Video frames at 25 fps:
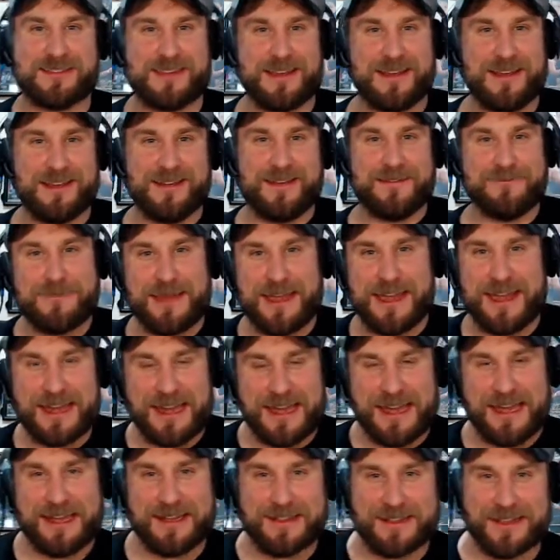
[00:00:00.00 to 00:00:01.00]
Too
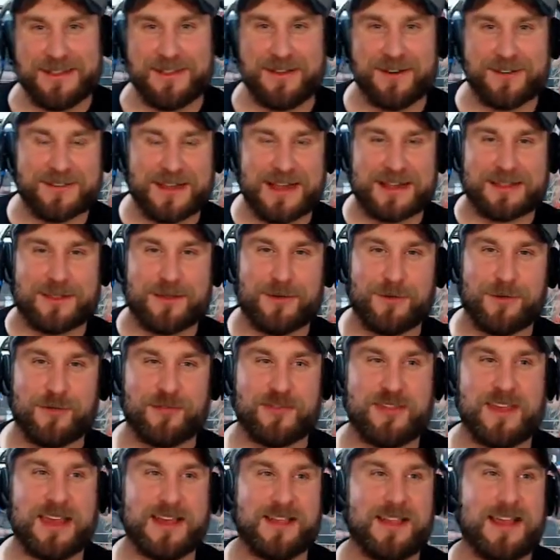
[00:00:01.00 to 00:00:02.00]
Many, and there's like the whole
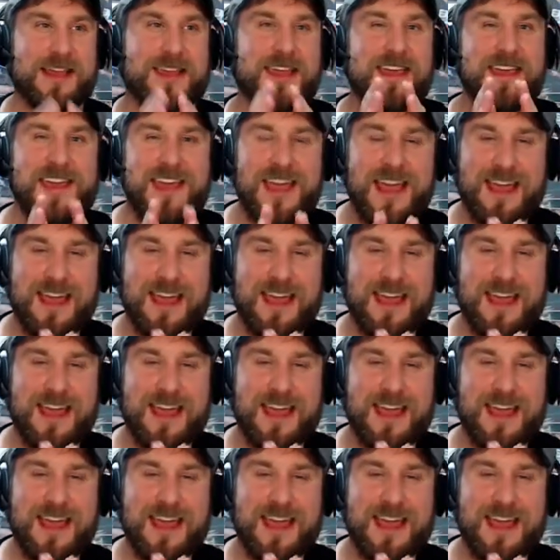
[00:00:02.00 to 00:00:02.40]
thing like,